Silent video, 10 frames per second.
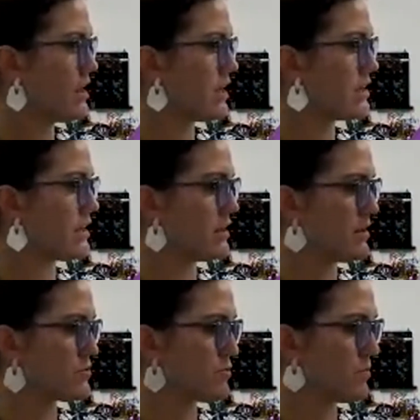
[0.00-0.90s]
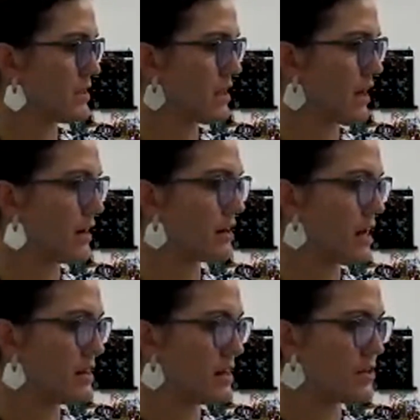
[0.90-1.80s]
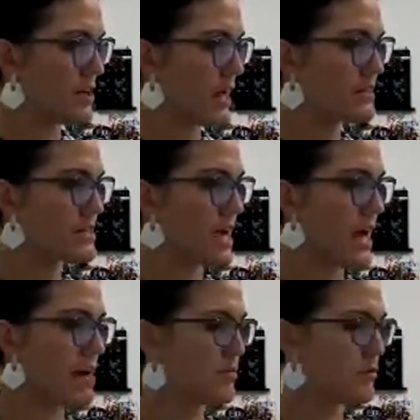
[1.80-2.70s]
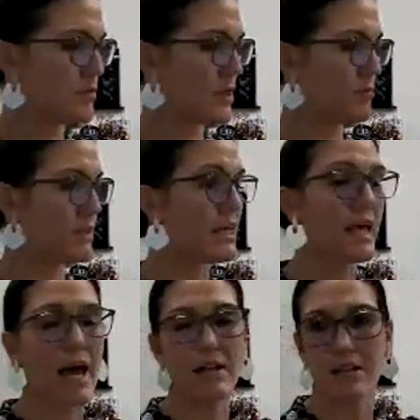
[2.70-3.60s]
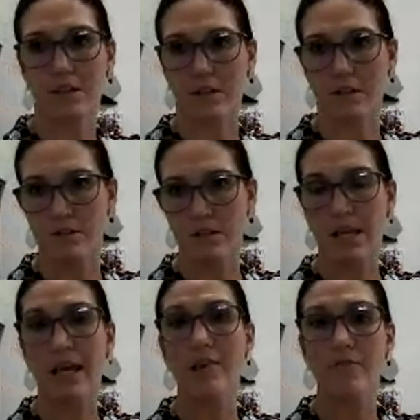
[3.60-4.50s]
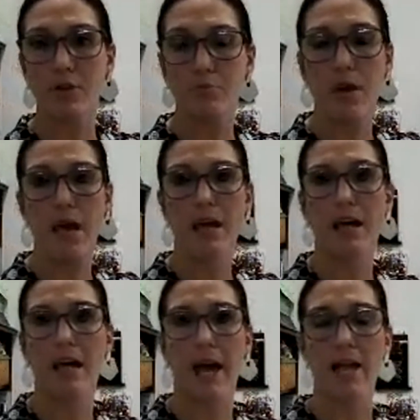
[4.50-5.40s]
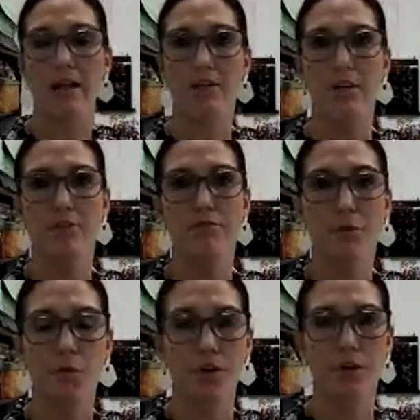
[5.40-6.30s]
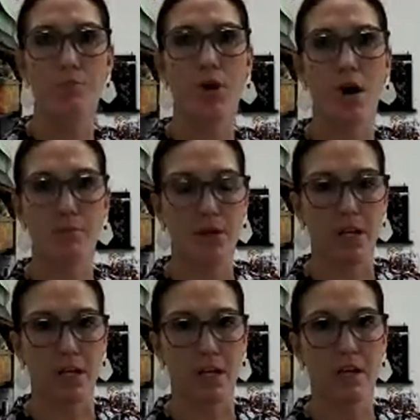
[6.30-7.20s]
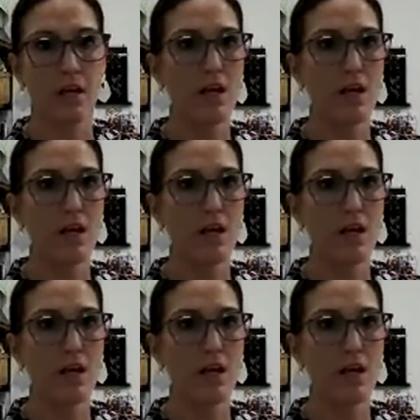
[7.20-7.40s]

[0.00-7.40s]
And then those will be there. And then your next tab will be calendars. If you make a calendar for your property,